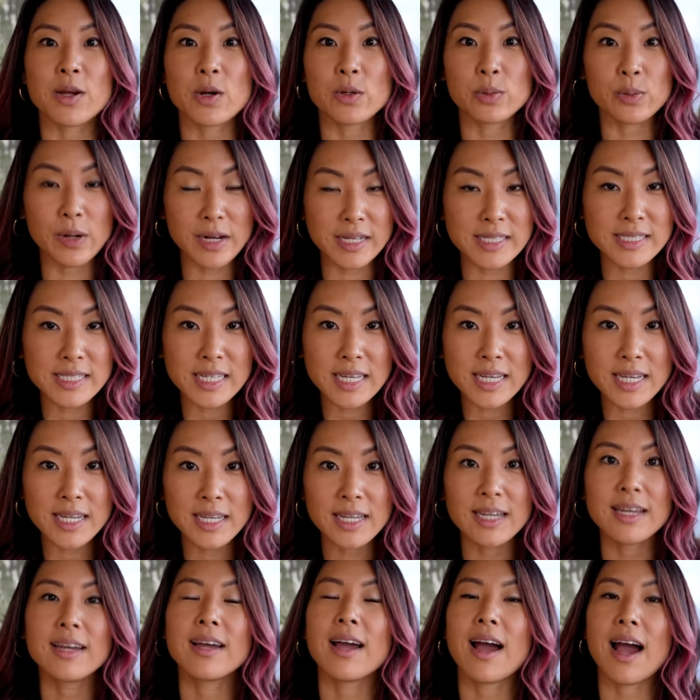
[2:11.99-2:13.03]

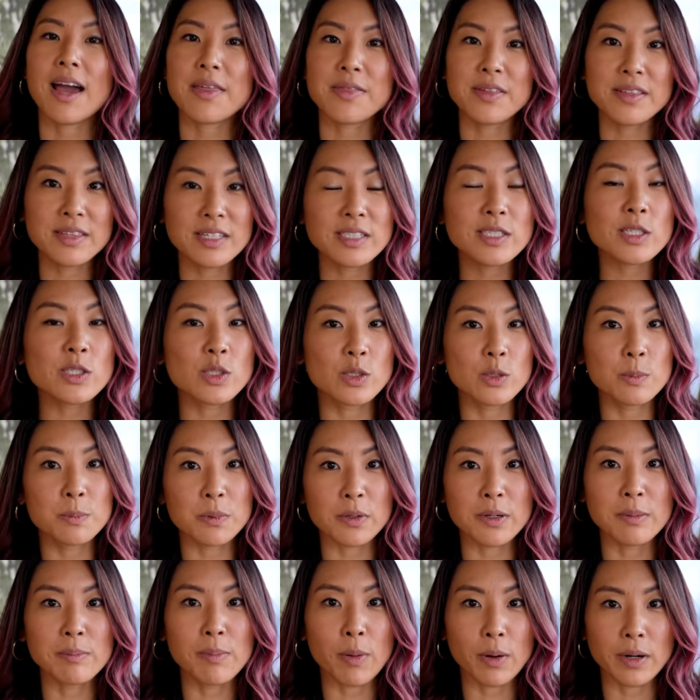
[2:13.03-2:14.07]
crazy, I think this is
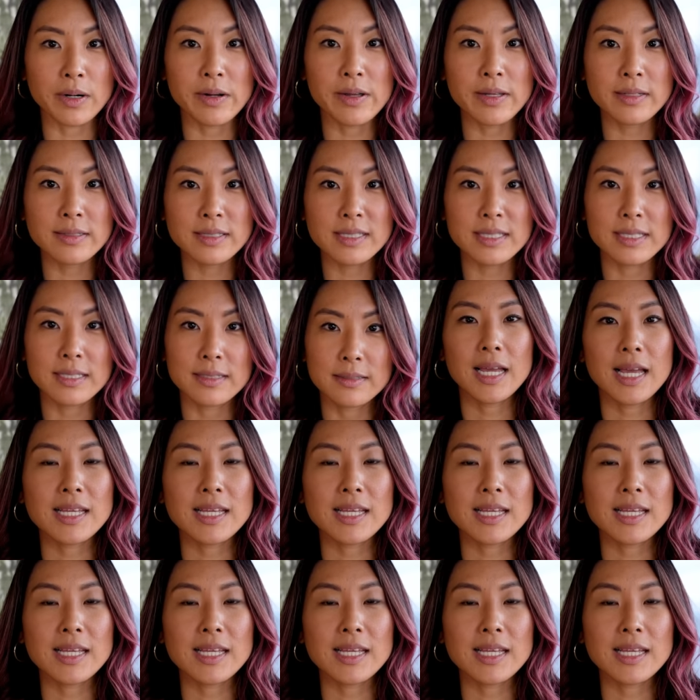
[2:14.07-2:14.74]
super important.